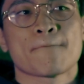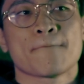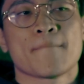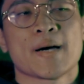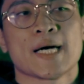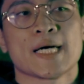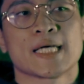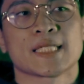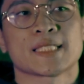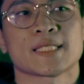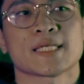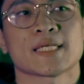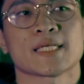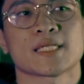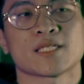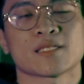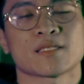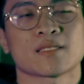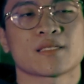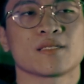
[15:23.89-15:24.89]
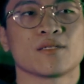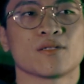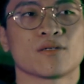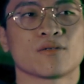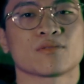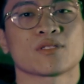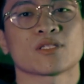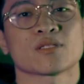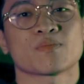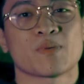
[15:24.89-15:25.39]
but just, you
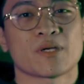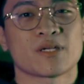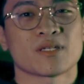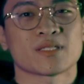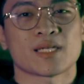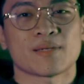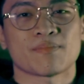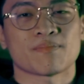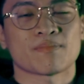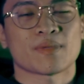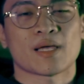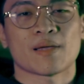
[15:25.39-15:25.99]
know, just because I'm